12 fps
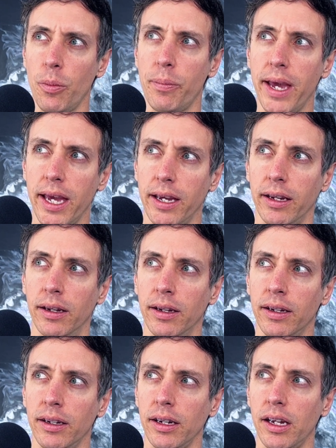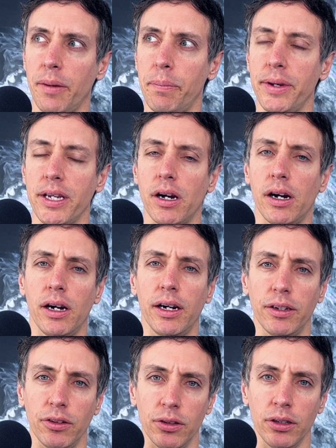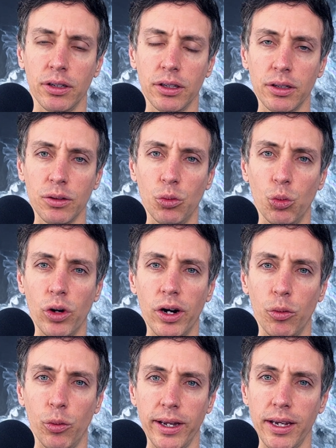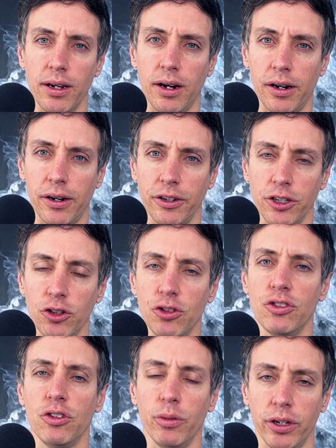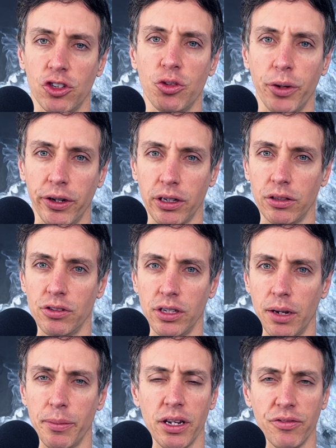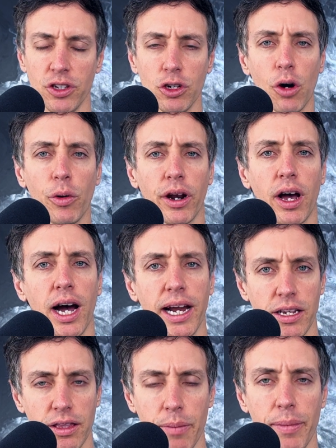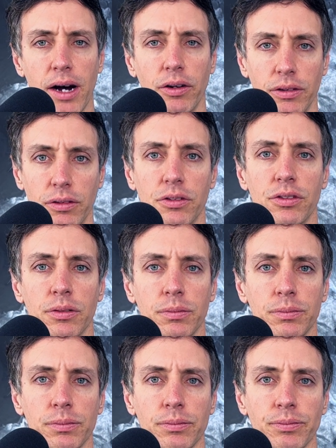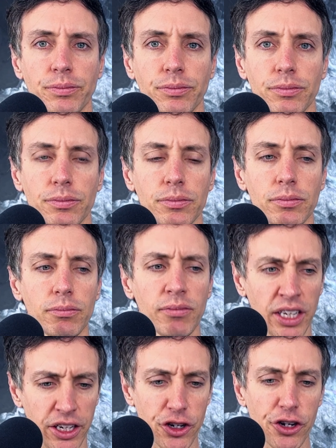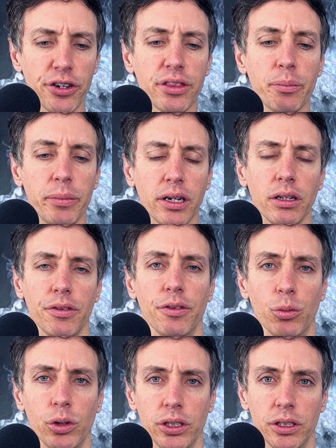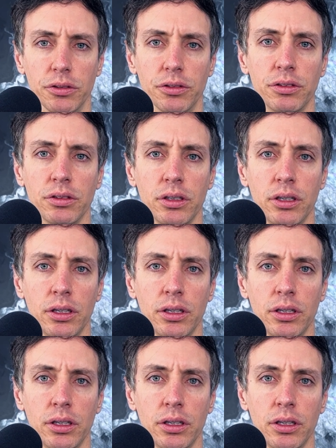big and beyond what we are used to experiencing. I mean, if you go on a hike in the mountains and you're in the middle of the woods,